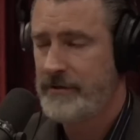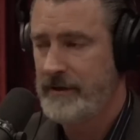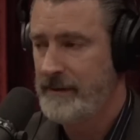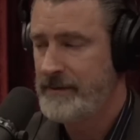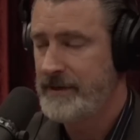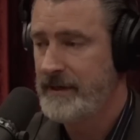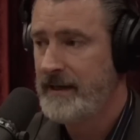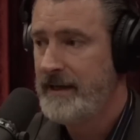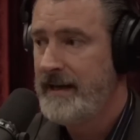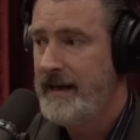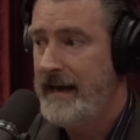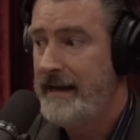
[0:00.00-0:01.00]
corruption.
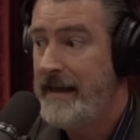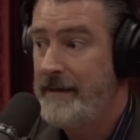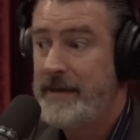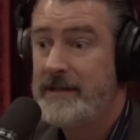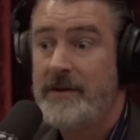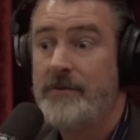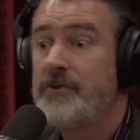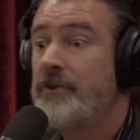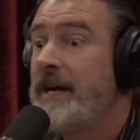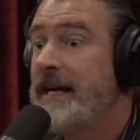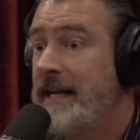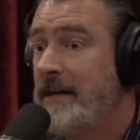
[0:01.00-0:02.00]
And that means no
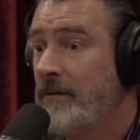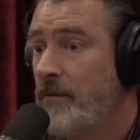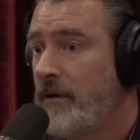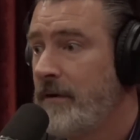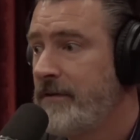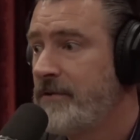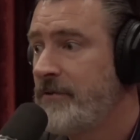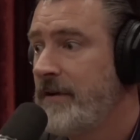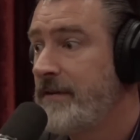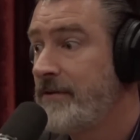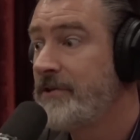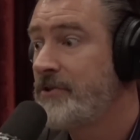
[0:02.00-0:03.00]
training, or if
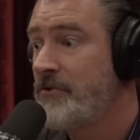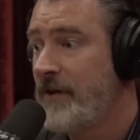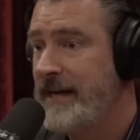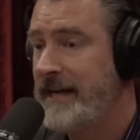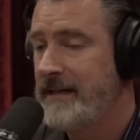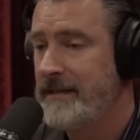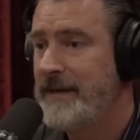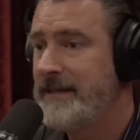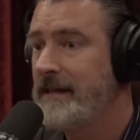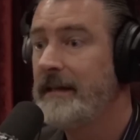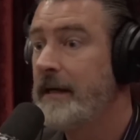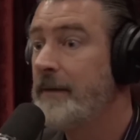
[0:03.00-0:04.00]
there is training, it's
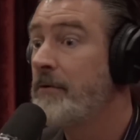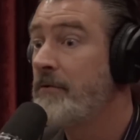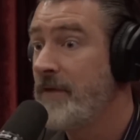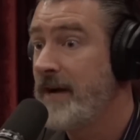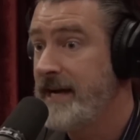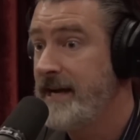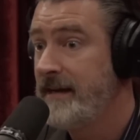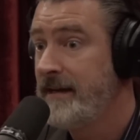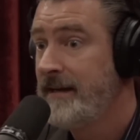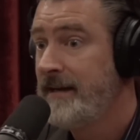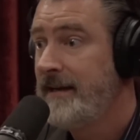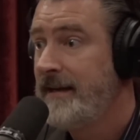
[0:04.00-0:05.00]
basically a parade.
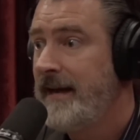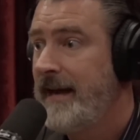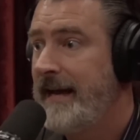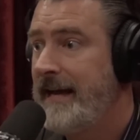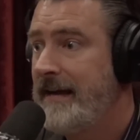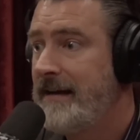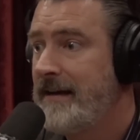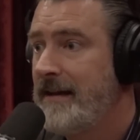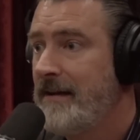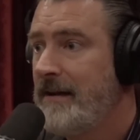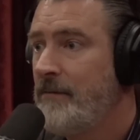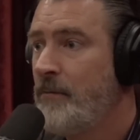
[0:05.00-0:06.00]
And
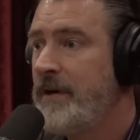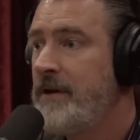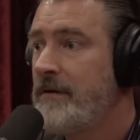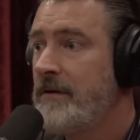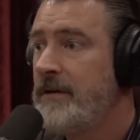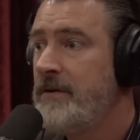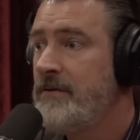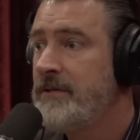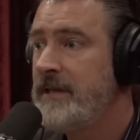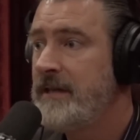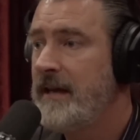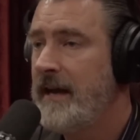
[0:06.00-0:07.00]
when you're
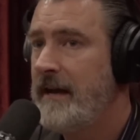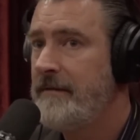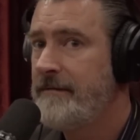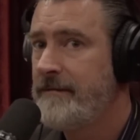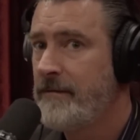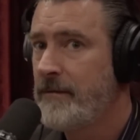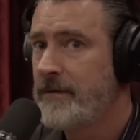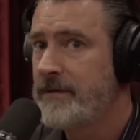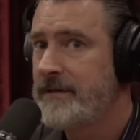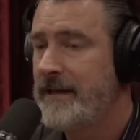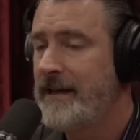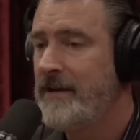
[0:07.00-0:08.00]
using a
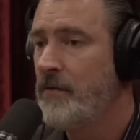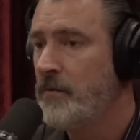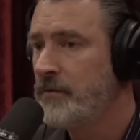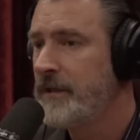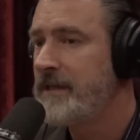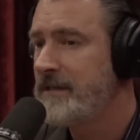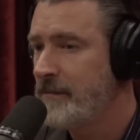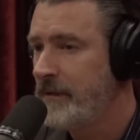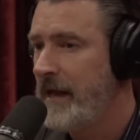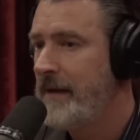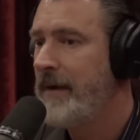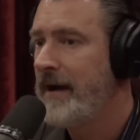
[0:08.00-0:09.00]
force that can only
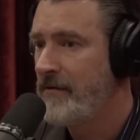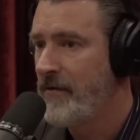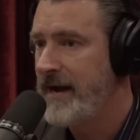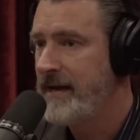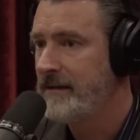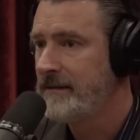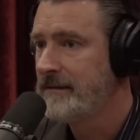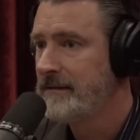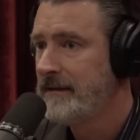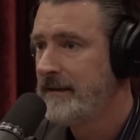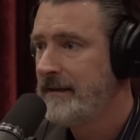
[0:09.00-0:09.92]
supply by rail,